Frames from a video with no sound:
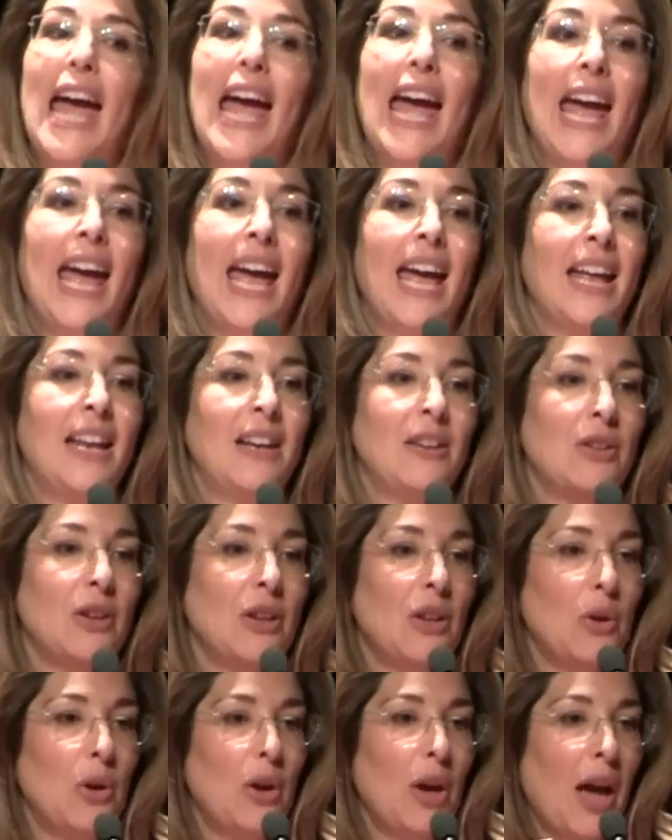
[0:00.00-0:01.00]
And
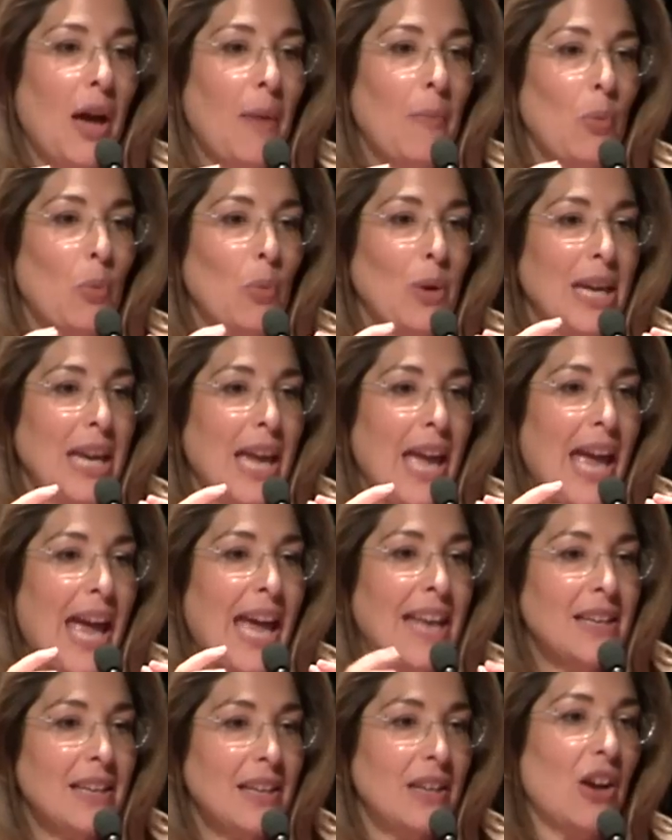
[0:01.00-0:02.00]
we
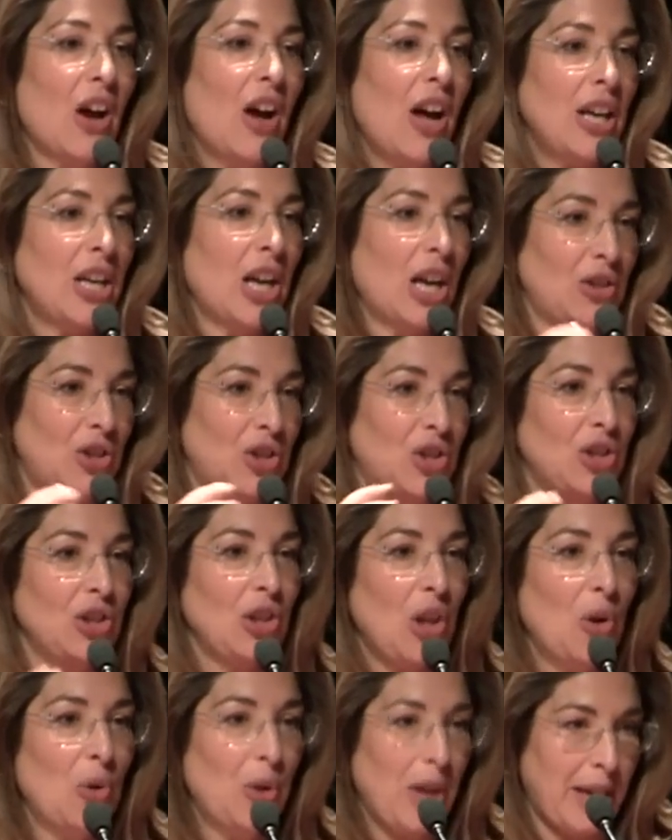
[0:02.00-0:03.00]
ended on a
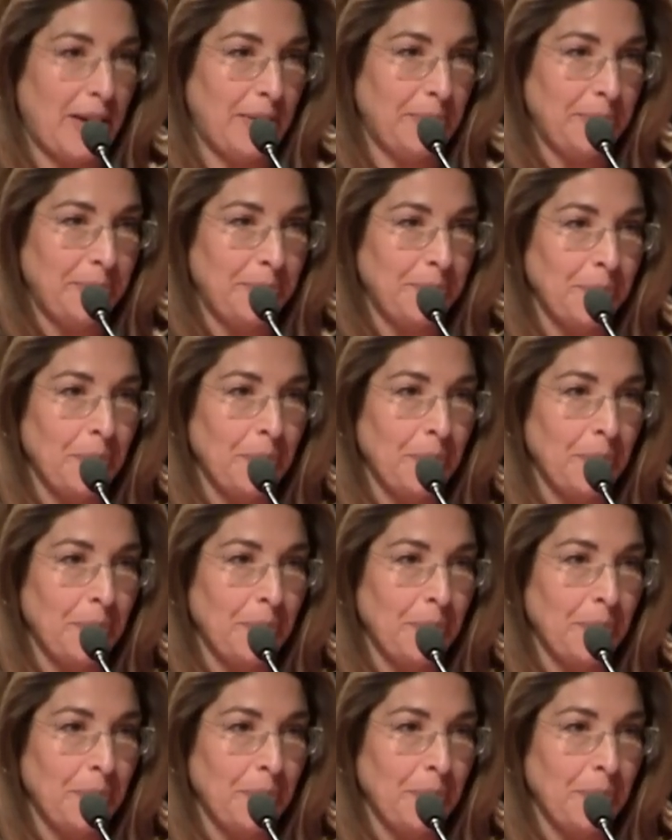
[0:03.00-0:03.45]
slogan.